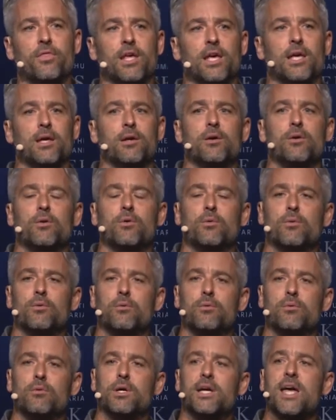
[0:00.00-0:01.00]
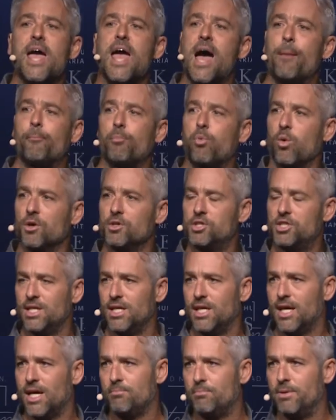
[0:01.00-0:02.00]
the camp where
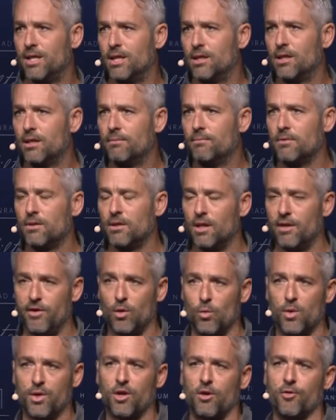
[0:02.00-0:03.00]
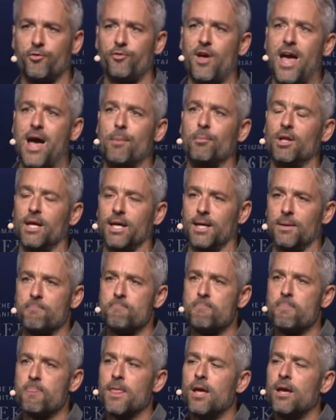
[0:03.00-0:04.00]
she had been living with her family.
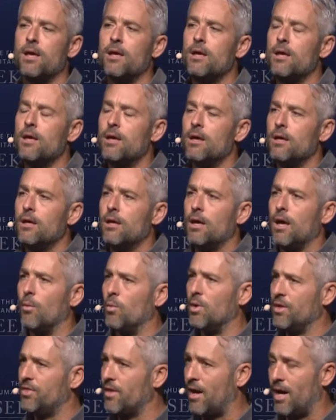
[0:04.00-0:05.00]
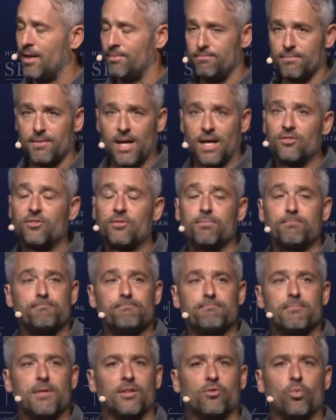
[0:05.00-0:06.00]
And we thought,
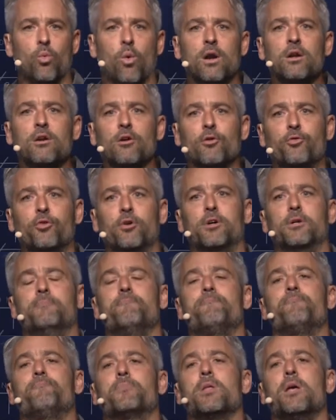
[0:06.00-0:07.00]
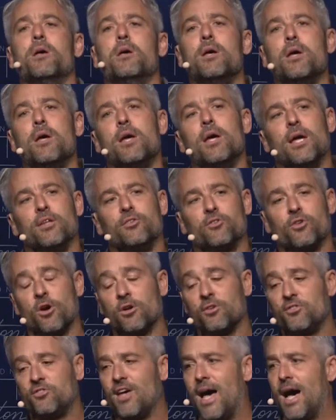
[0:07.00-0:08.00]
that's wonderful.
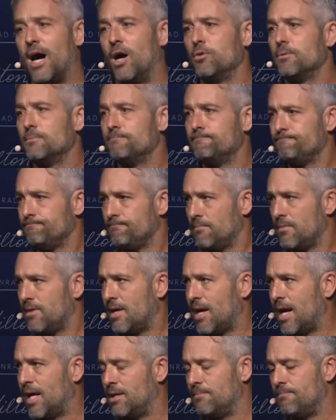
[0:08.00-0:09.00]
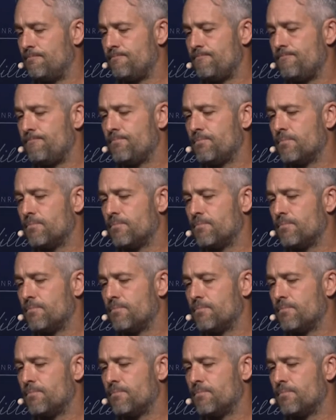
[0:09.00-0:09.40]
Turns out that